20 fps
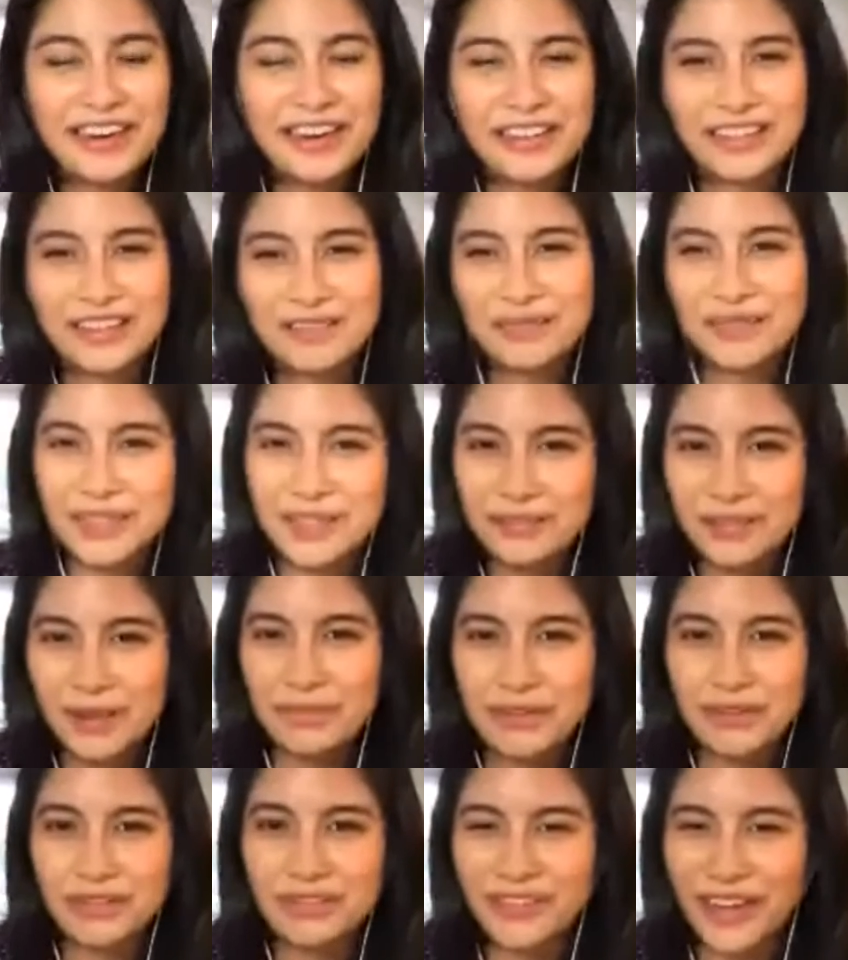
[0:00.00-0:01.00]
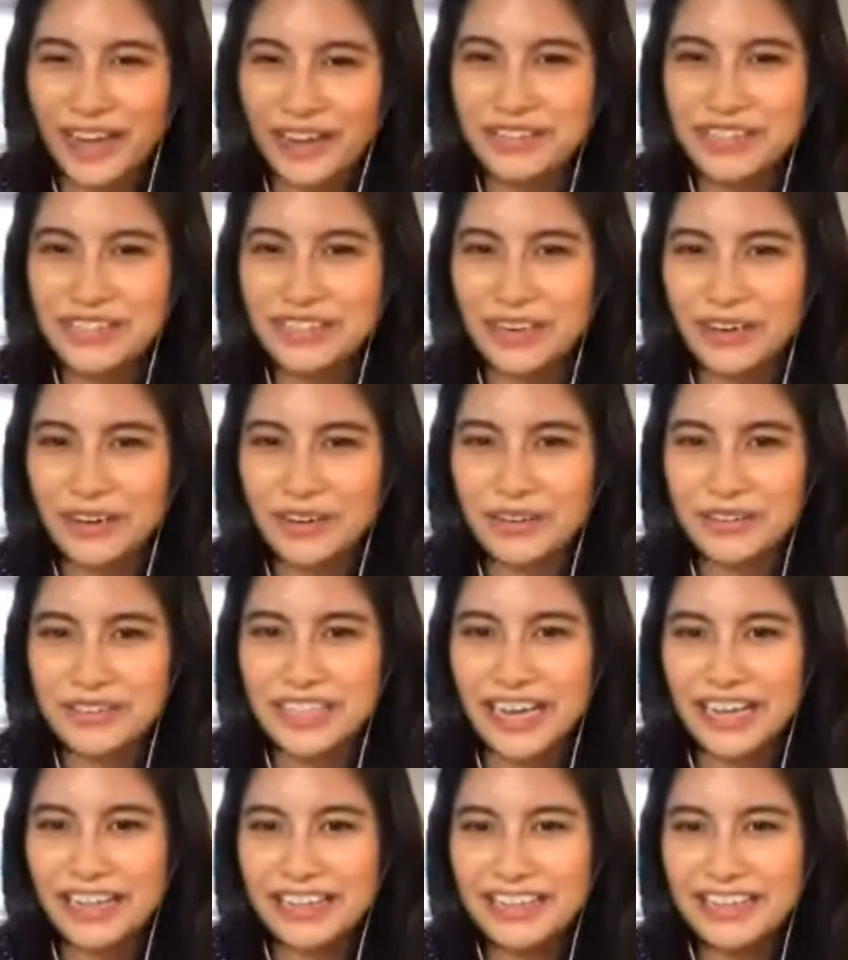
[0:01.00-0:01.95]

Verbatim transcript: They put them up in a five-star hotel